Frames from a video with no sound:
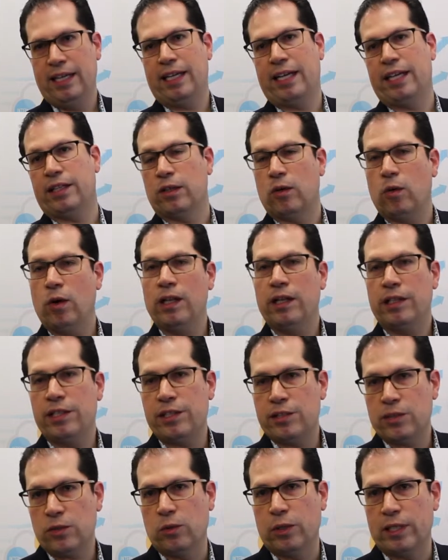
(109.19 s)
And the
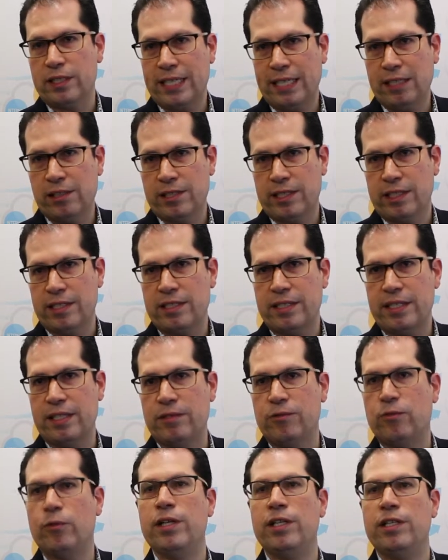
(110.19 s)
quality score tells us
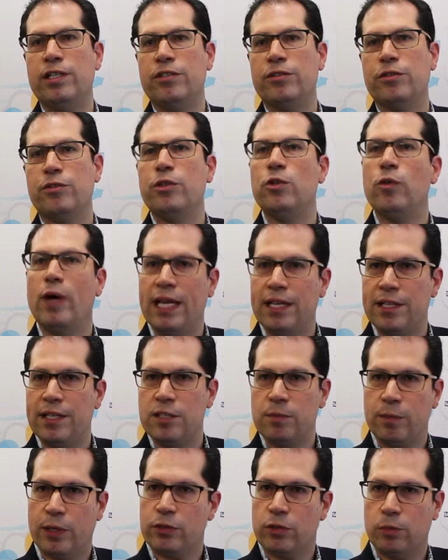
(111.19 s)
if we need to do any
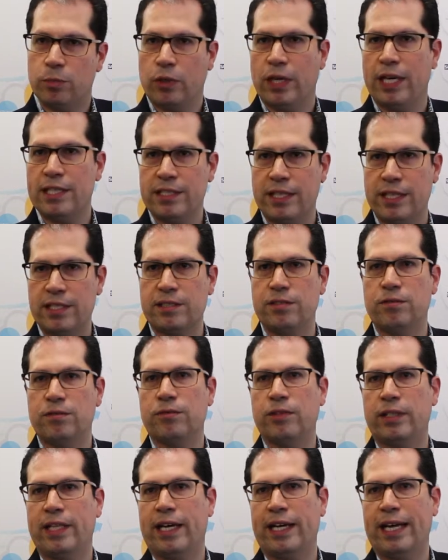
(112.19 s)
special processing
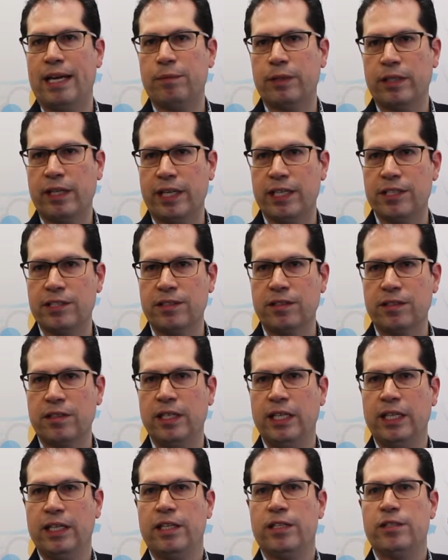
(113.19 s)
for that application
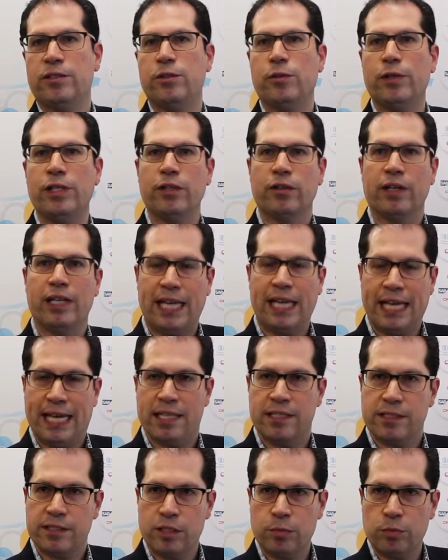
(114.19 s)
to either
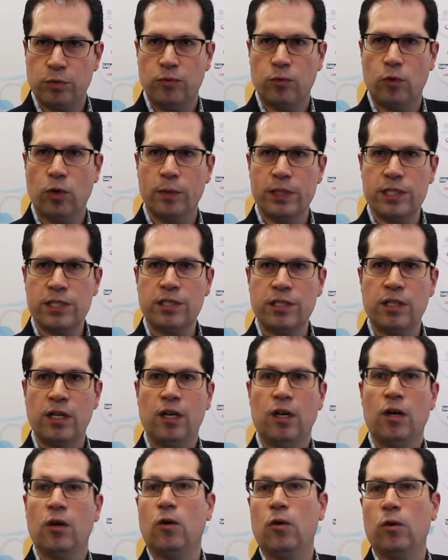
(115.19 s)
enhance its performance
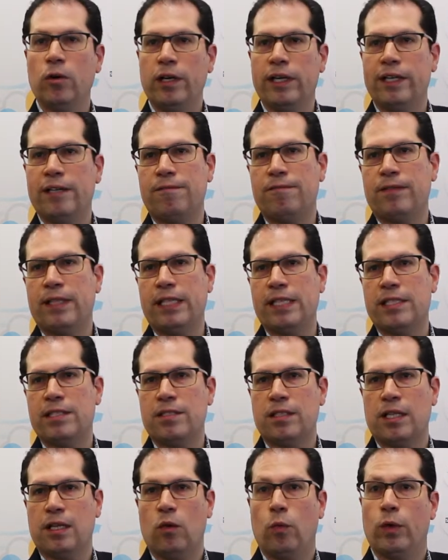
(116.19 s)
or if
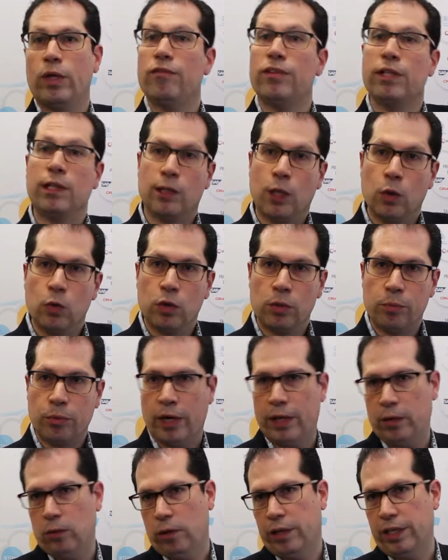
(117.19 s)
it's uh, one of the lower
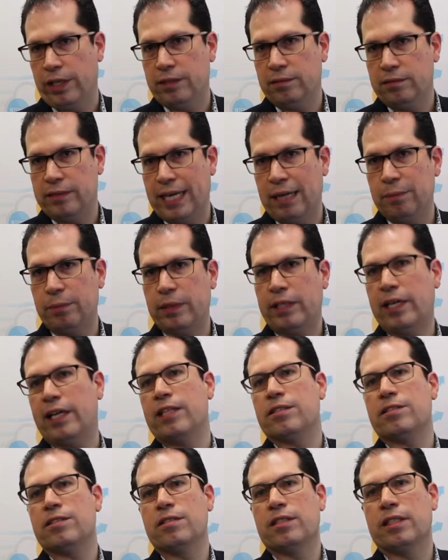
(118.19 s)
priority
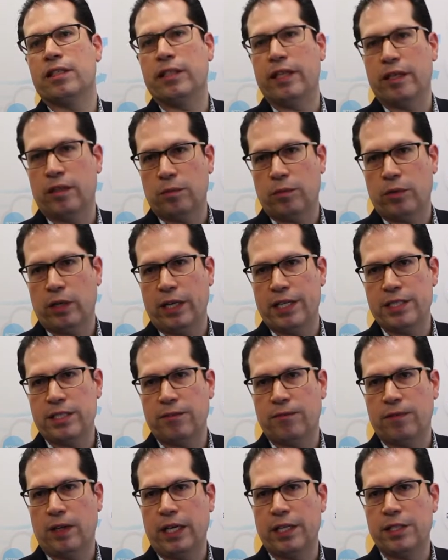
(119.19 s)
applications that the enterprise
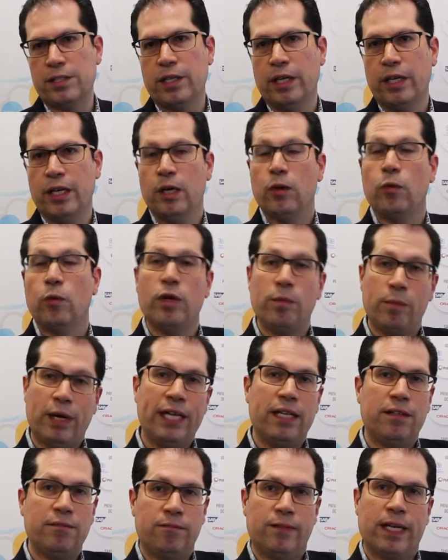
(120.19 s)
defines, we
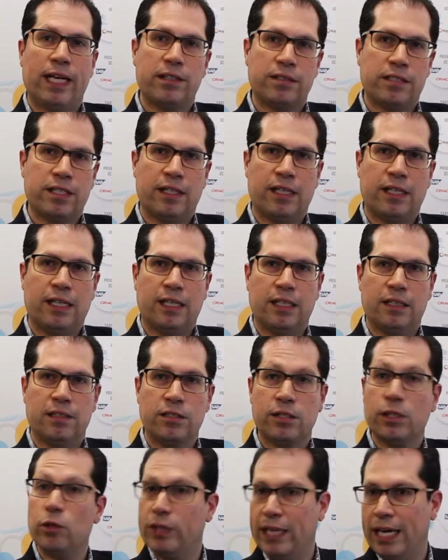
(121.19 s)
might in fact uh,
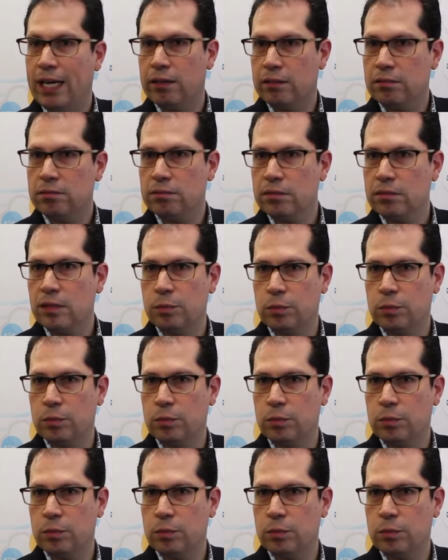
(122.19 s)
slow down the